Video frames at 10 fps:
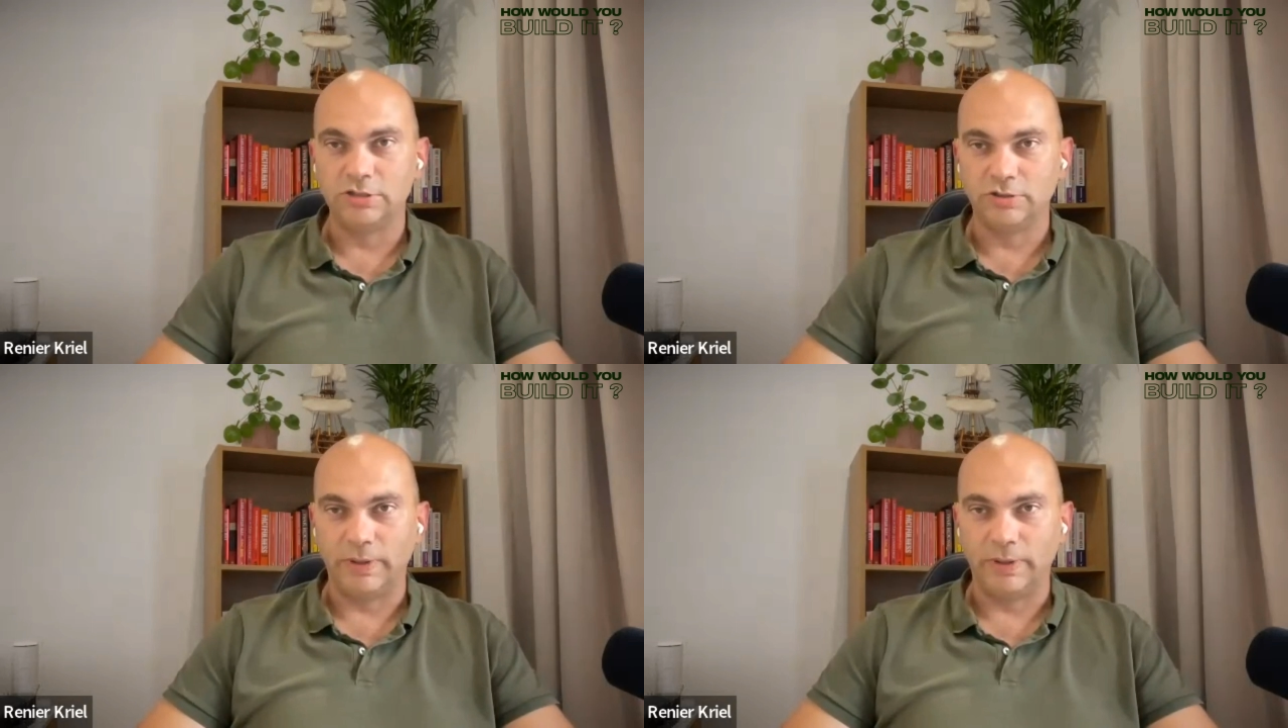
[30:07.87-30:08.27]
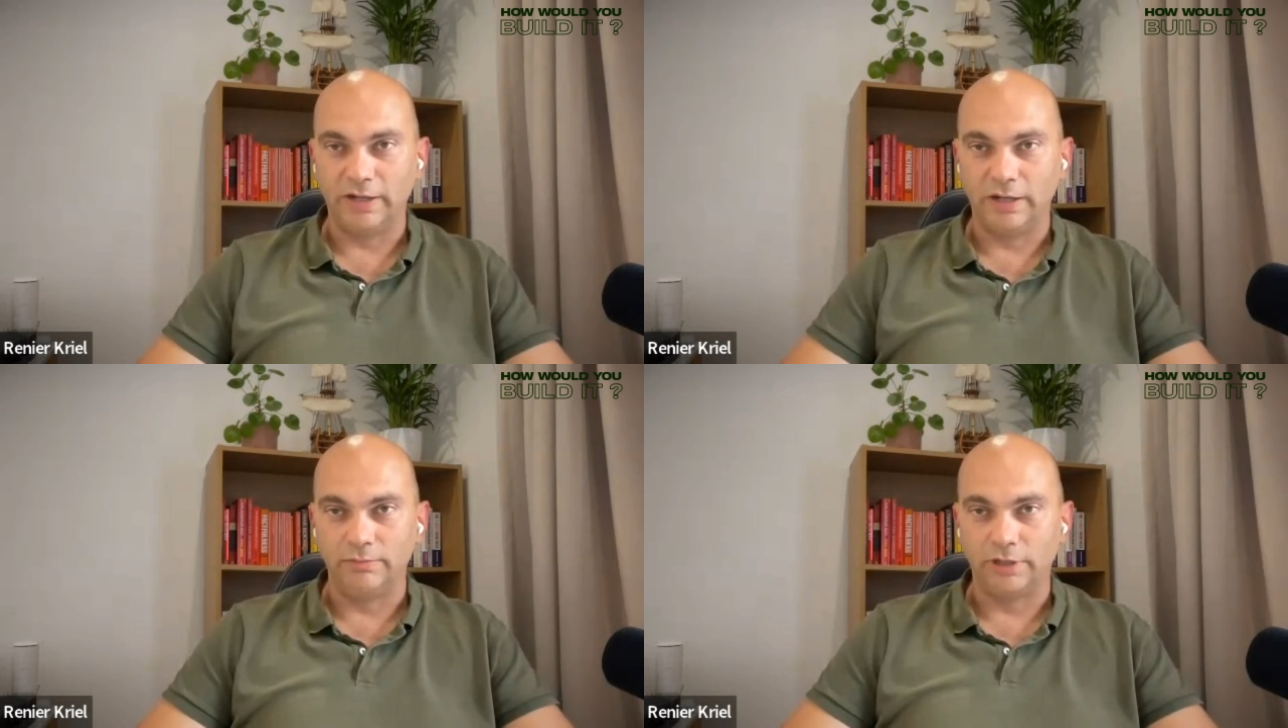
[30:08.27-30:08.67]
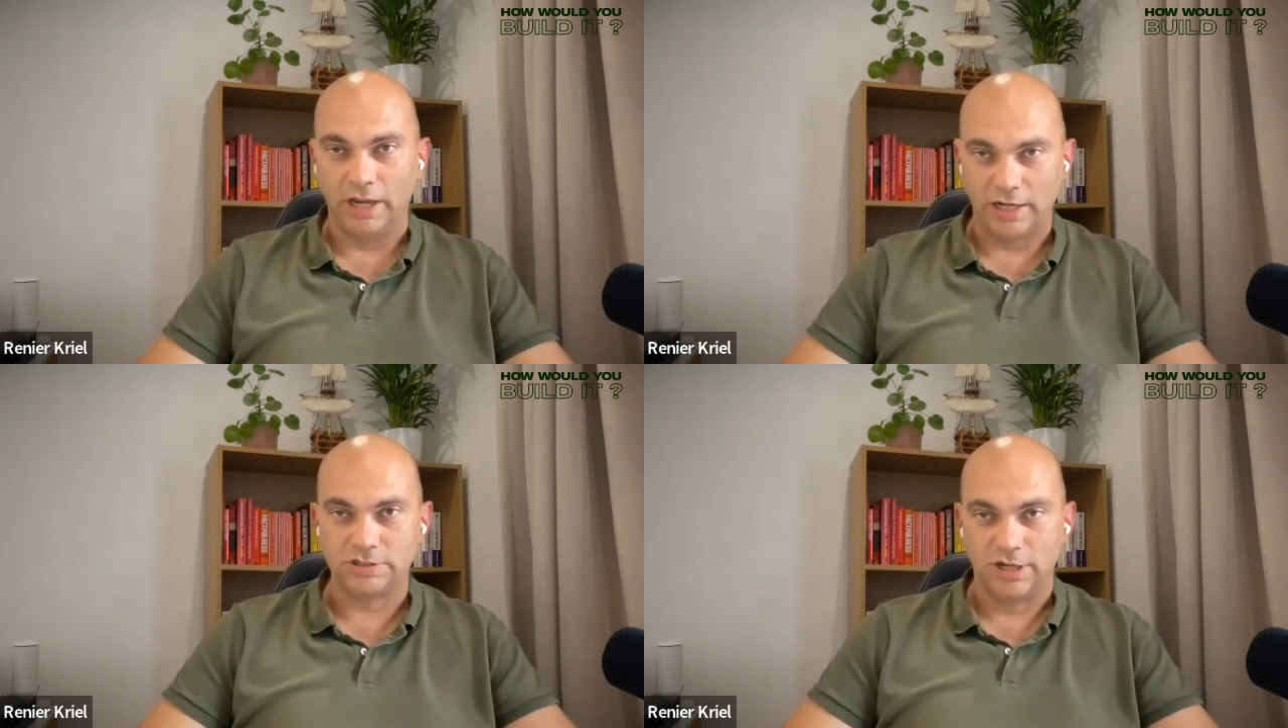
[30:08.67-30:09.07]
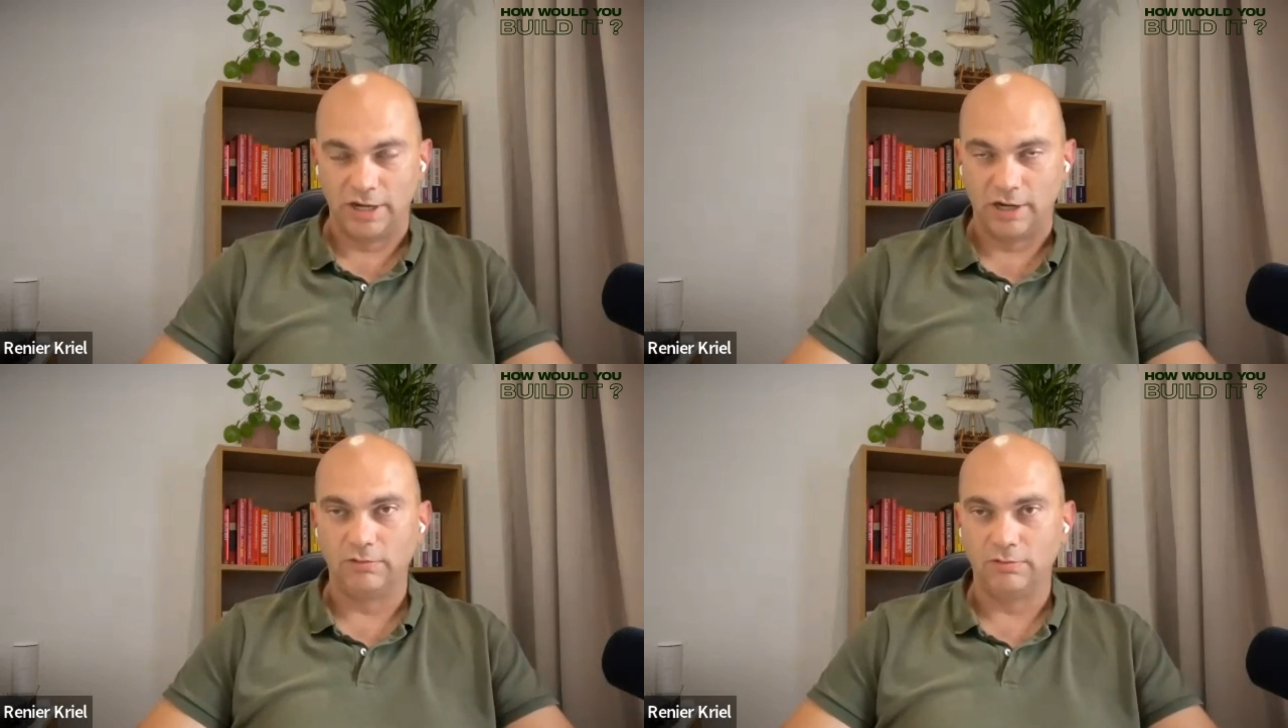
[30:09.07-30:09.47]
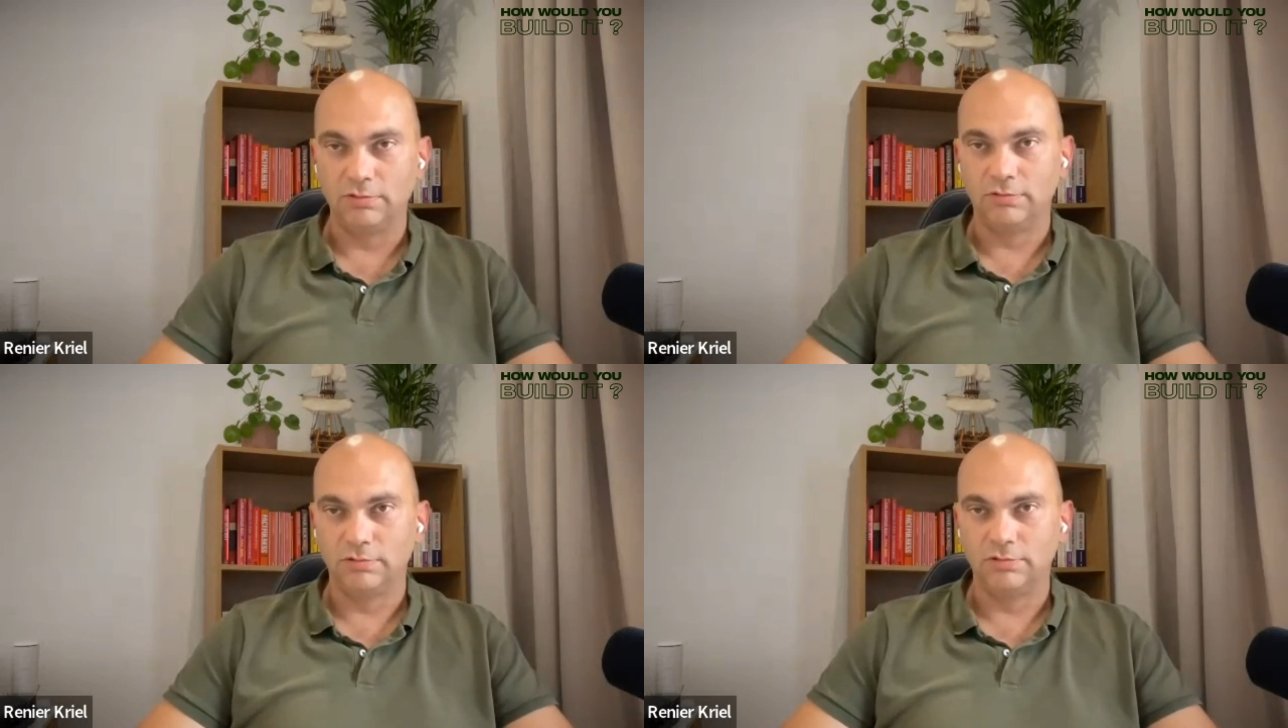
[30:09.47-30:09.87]
you to pay them cash now,
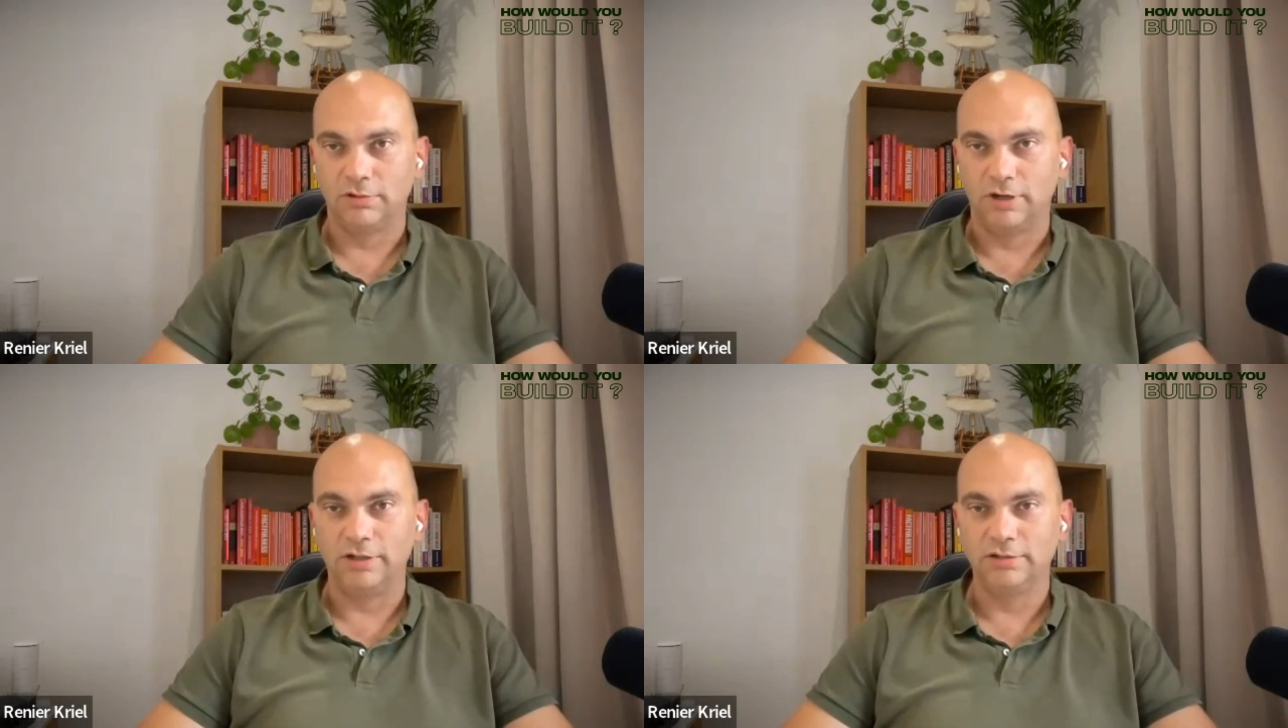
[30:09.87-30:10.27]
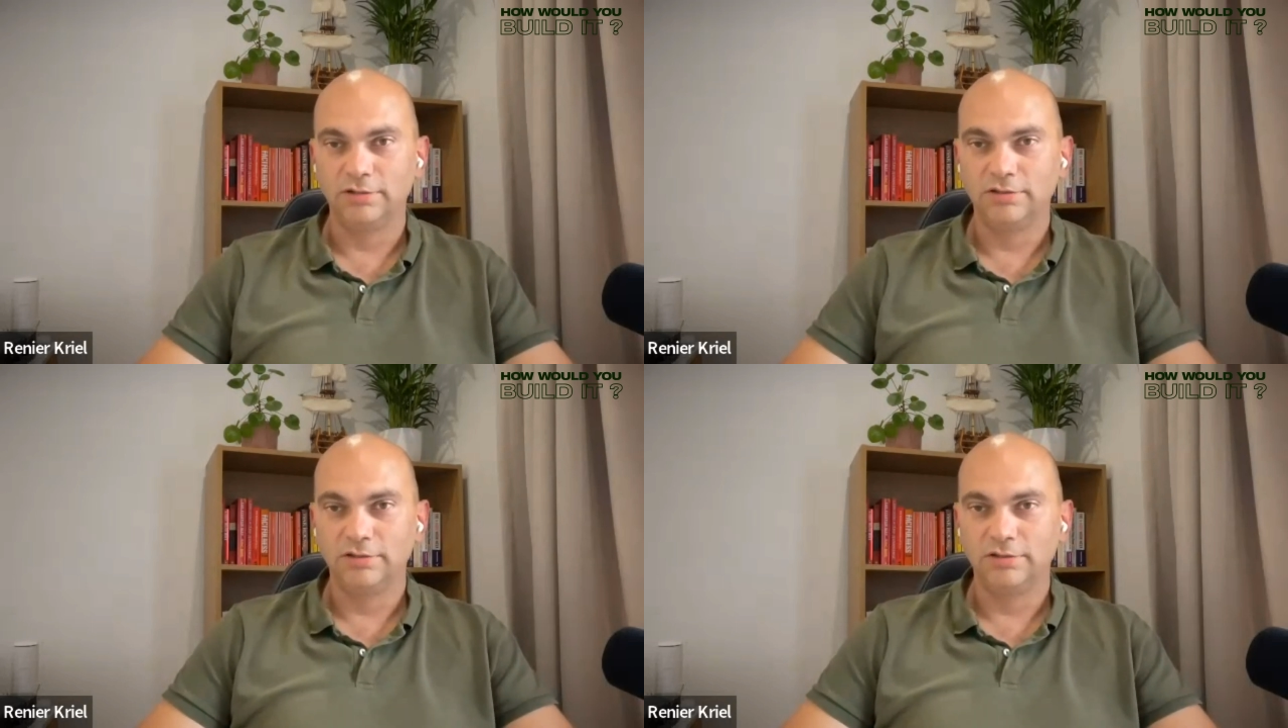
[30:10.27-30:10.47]
right?